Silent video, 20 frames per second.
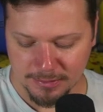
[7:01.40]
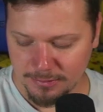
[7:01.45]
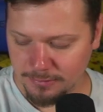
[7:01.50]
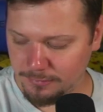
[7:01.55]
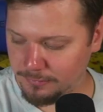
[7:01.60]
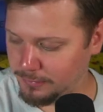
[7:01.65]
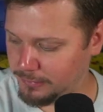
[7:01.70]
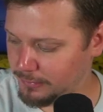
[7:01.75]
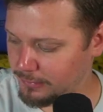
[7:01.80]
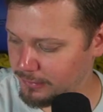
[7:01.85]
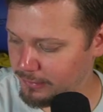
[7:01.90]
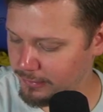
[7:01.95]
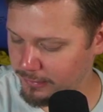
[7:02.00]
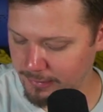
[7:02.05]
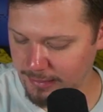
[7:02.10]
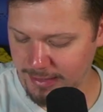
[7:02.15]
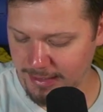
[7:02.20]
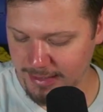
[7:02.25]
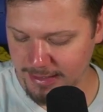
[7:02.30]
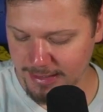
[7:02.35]
We'll go
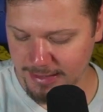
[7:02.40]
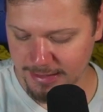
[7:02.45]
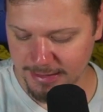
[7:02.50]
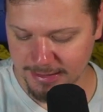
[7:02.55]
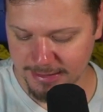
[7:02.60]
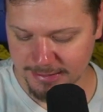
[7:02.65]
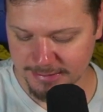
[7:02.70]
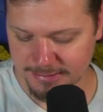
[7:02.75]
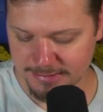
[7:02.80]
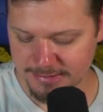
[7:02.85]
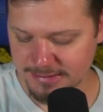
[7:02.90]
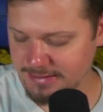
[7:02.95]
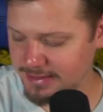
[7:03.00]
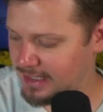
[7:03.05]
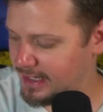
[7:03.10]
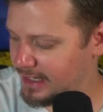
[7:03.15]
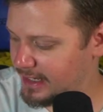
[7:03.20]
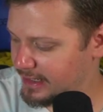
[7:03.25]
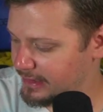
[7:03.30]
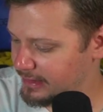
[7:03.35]
ahead and
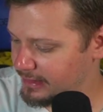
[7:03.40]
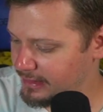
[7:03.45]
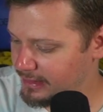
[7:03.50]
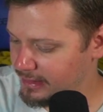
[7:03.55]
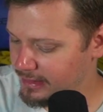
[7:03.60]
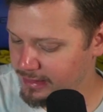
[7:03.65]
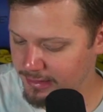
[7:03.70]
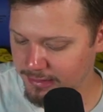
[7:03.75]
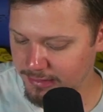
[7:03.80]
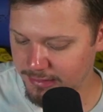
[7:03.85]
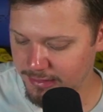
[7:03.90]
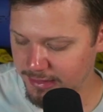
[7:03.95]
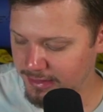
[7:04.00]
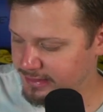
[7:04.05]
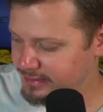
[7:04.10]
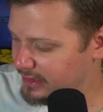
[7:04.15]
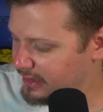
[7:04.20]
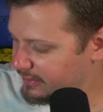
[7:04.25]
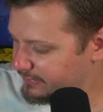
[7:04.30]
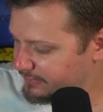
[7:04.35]
set
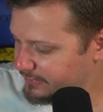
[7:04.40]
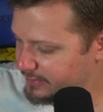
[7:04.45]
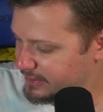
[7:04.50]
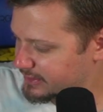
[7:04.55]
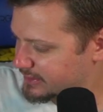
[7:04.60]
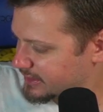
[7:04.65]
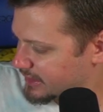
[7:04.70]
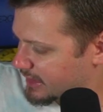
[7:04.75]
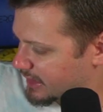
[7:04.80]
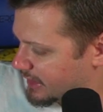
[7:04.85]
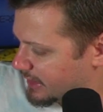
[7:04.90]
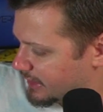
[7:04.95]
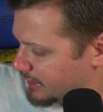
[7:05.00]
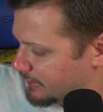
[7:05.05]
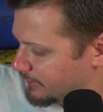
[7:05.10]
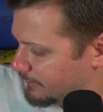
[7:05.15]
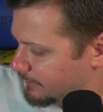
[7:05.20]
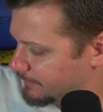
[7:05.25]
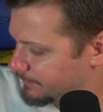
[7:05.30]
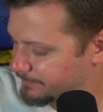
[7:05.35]
these off to the
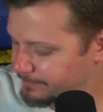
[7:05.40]
side.